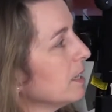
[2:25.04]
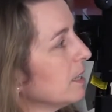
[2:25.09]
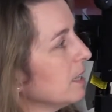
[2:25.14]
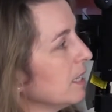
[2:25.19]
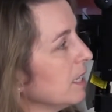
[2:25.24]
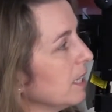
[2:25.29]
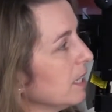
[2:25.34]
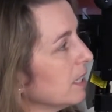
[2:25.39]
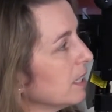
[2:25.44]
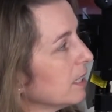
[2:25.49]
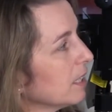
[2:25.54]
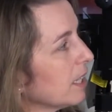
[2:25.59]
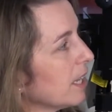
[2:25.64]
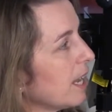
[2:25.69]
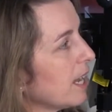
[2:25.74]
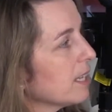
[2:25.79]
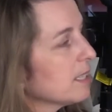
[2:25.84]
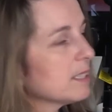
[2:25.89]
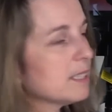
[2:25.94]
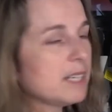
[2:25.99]
The
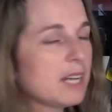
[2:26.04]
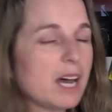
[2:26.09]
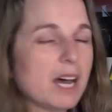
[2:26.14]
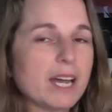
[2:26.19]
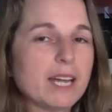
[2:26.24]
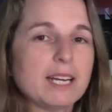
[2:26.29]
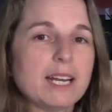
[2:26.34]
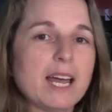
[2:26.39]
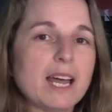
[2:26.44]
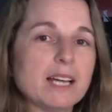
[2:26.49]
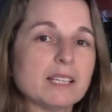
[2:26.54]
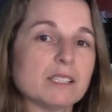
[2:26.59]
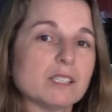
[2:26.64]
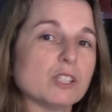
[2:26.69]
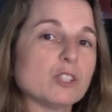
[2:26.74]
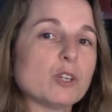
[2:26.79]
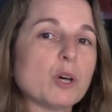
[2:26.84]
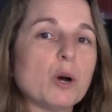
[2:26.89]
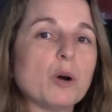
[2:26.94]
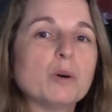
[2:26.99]
S9 has
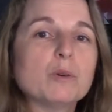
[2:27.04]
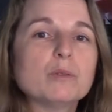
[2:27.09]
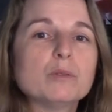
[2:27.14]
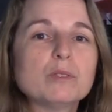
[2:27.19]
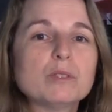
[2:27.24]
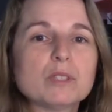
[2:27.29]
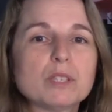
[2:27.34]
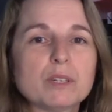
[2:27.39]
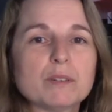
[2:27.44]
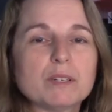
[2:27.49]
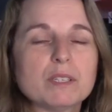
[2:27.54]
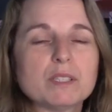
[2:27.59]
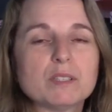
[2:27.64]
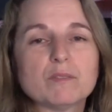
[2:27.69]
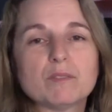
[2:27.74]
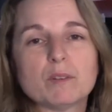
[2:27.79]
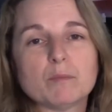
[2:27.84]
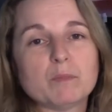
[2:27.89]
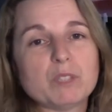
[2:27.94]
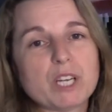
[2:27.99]
its own series
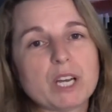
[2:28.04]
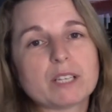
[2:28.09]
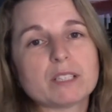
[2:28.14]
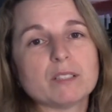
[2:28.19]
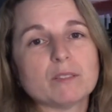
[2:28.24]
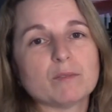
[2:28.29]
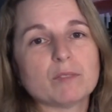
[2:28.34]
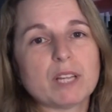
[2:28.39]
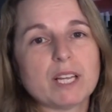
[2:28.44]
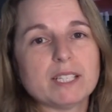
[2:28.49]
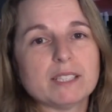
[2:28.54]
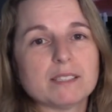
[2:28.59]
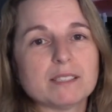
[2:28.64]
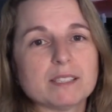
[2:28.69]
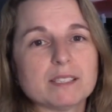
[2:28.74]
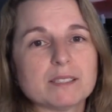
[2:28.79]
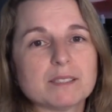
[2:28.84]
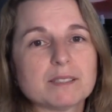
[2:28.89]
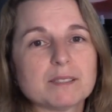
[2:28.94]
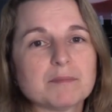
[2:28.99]
of objective
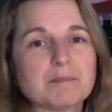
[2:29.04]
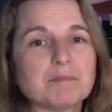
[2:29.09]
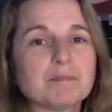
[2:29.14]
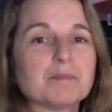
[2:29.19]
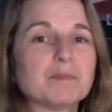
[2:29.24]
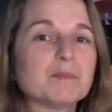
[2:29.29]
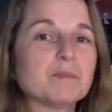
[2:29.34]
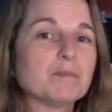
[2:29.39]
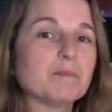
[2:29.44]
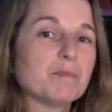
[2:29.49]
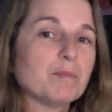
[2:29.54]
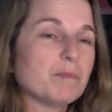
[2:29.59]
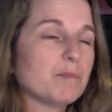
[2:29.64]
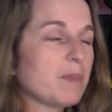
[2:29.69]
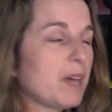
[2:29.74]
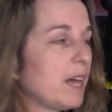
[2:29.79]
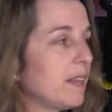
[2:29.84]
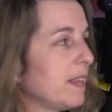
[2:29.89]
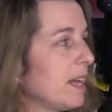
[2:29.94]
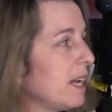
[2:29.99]
lenses.
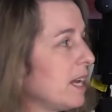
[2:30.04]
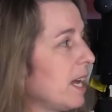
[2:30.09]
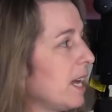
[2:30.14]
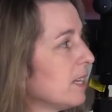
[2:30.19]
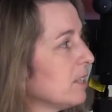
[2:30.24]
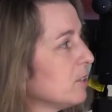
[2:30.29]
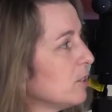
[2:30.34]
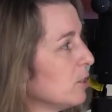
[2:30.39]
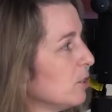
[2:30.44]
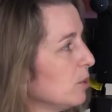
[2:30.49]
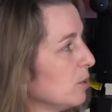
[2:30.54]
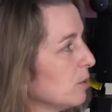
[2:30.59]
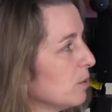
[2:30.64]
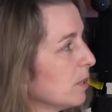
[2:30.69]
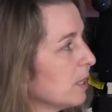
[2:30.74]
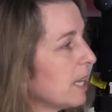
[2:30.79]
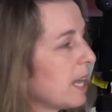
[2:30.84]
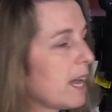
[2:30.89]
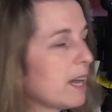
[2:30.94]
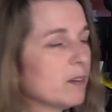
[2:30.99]
And that has to do,
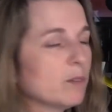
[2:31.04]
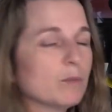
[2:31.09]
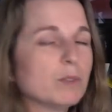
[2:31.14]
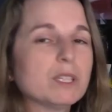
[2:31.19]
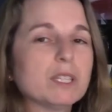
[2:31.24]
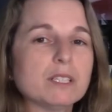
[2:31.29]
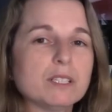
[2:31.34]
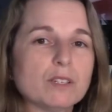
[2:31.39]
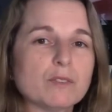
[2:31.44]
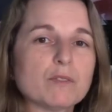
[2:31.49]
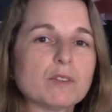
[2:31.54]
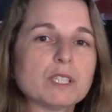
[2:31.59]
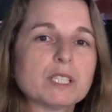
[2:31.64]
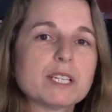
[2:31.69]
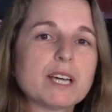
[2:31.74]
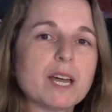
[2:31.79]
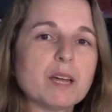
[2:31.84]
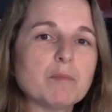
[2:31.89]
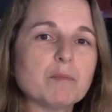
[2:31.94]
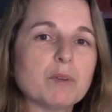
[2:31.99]
again, with the different
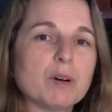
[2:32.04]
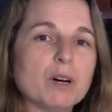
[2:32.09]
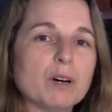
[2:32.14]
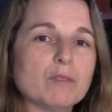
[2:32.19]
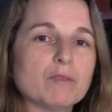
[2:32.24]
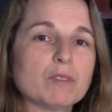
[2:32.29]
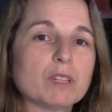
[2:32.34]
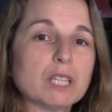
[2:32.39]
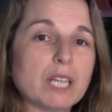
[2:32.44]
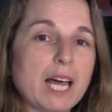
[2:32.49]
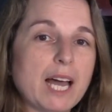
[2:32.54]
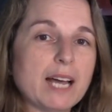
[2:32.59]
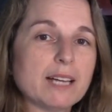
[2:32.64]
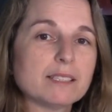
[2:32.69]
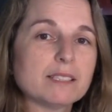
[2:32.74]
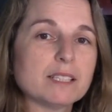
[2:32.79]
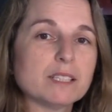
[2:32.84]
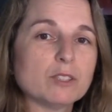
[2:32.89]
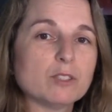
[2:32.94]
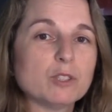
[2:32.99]
type of
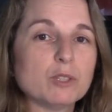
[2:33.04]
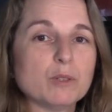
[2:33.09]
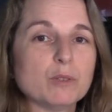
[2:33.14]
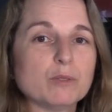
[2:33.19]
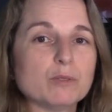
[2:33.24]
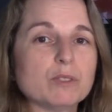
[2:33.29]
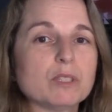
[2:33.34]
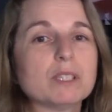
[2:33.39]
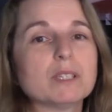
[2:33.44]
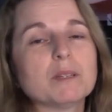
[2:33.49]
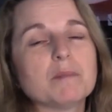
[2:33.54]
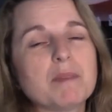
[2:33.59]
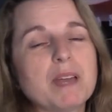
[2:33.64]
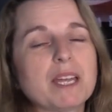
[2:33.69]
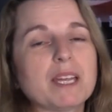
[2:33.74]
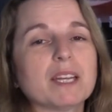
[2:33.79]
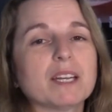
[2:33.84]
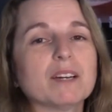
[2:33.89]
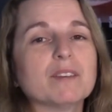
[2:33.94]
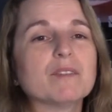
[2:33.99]
glass that's used in the
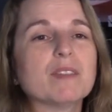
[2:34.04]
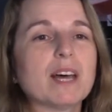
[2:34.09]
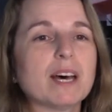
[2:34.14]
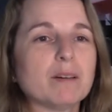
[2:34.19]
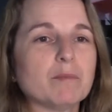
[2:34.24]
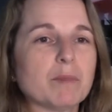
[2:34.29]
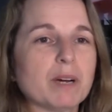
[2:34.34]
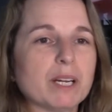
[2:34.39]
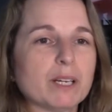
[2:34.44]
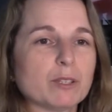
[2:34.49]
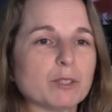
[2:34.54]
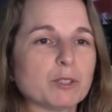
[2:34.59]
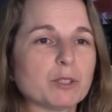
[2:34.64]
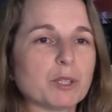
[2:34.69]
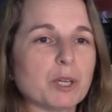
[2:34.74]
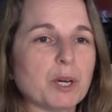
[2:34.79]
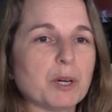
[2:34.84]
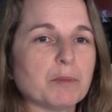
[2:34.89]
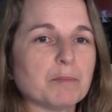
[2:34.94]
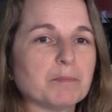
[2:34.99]
making of that
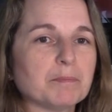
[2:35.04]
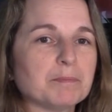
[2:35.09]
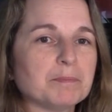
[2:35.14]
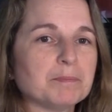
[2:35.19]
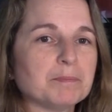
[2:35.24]
microscope.